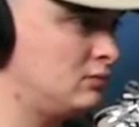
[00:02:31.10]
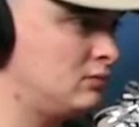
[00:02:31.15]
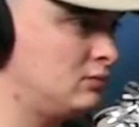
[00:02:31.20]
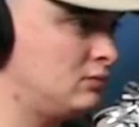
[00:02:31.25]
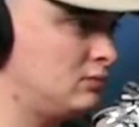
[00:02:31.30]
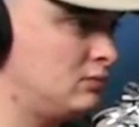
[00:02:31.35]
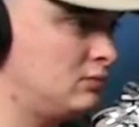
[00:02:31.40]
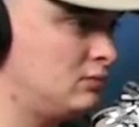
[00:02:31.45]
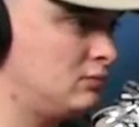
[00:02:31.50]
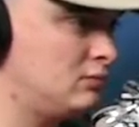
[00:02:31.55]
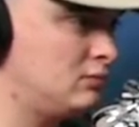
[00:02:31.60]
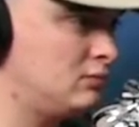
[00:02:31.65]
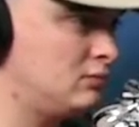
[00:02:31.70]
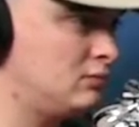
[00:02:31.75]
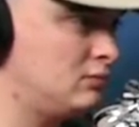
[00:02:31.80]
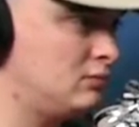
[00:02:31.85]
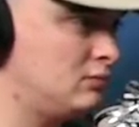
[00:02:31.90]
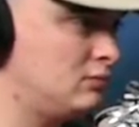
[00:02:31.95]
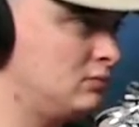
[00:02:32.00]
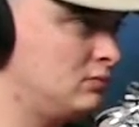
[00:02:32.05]

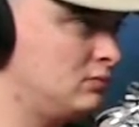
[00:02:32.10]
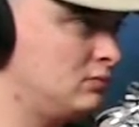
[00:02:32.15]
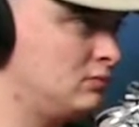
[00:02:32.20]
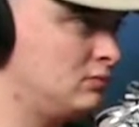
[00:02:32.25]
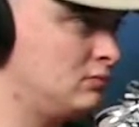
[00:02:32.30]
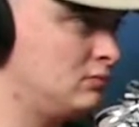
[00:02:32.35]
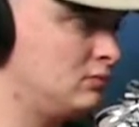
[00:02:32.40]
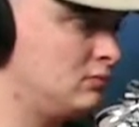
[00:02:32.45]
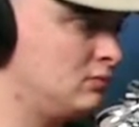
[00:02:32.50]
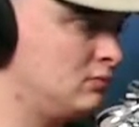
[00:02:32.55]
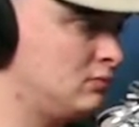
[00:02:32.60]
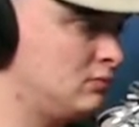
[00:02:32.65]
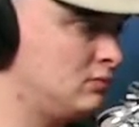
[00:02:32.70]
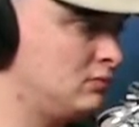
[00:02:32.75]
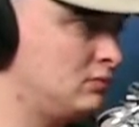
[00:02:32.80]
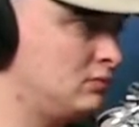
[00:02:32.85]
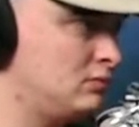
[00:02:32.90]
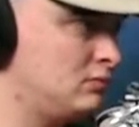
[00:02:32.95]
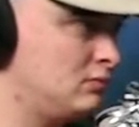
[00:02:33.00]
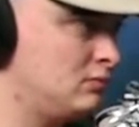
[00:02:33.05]

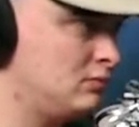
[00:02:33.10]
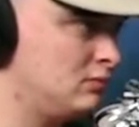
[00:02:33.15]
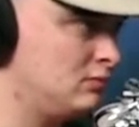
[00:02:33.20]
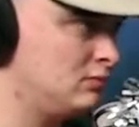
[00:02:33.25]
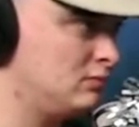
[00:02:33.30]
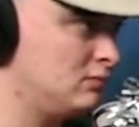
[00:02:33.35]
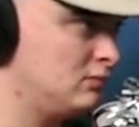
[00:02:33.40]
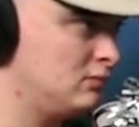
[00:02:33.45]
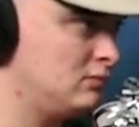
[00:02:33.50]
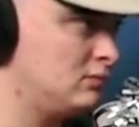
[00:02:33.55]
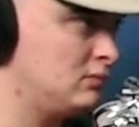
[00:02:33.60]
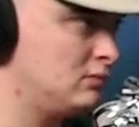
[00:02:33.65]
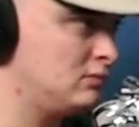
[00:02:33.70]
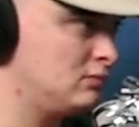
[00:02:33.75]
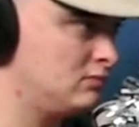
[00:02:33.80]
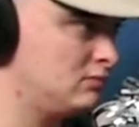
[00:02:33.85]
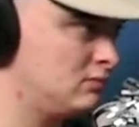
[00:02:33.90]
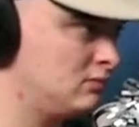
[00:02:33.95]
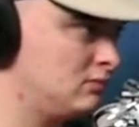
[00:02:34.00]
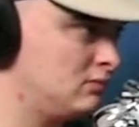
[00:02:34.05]

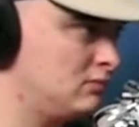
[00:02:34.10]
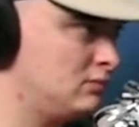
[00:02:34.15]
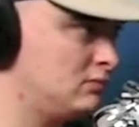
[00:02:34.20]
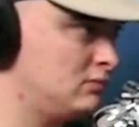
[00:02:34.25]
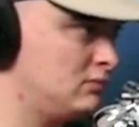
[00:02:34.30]
(silent)